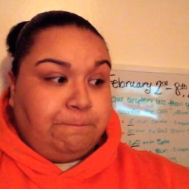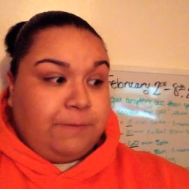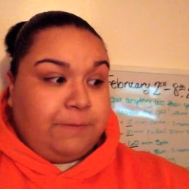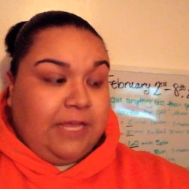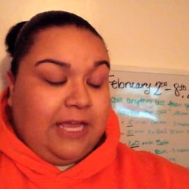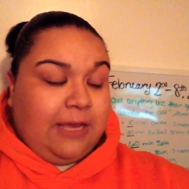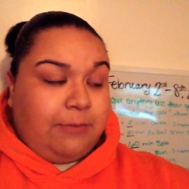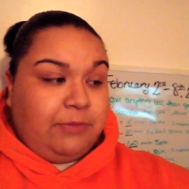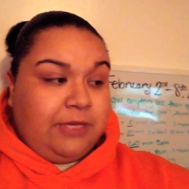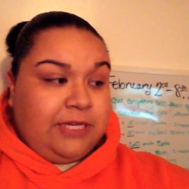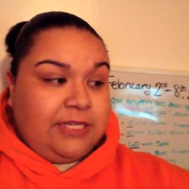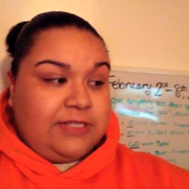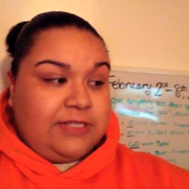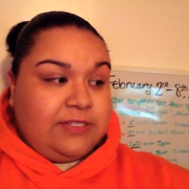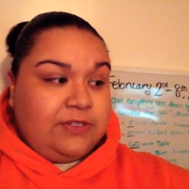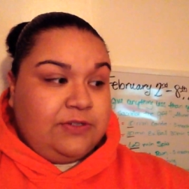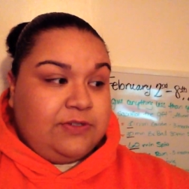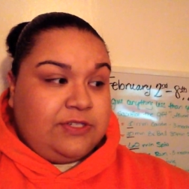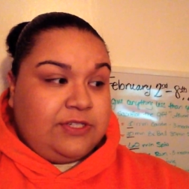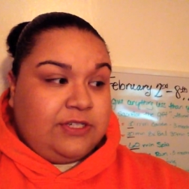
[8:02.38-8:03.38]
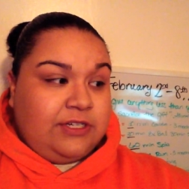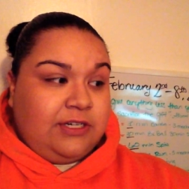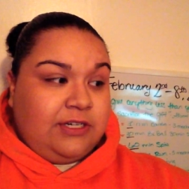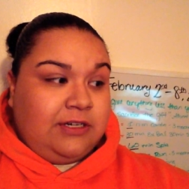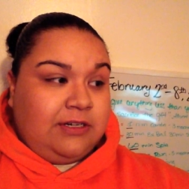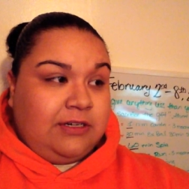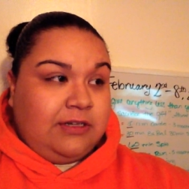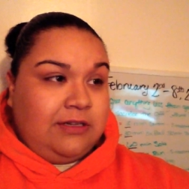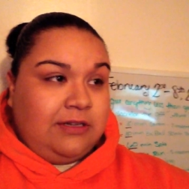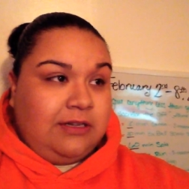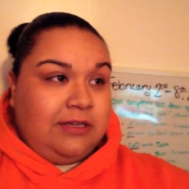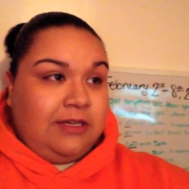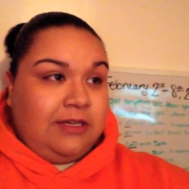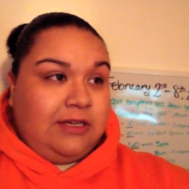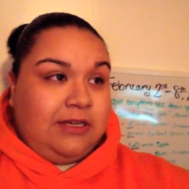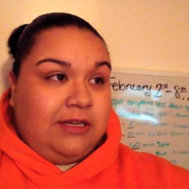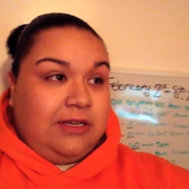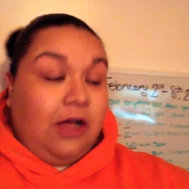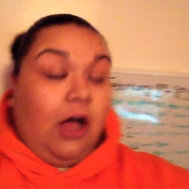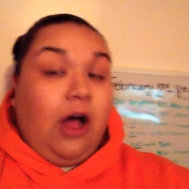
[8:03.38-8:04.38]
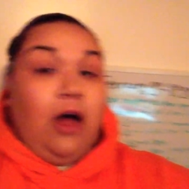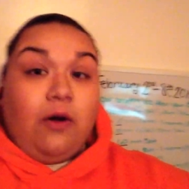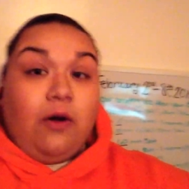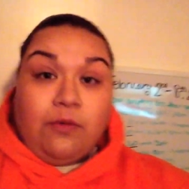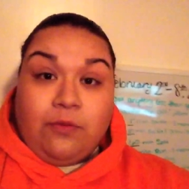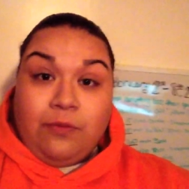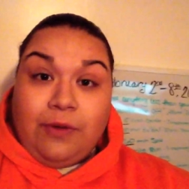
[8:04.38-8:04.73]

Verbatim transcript: Yeah, Biggest Loser. Oh,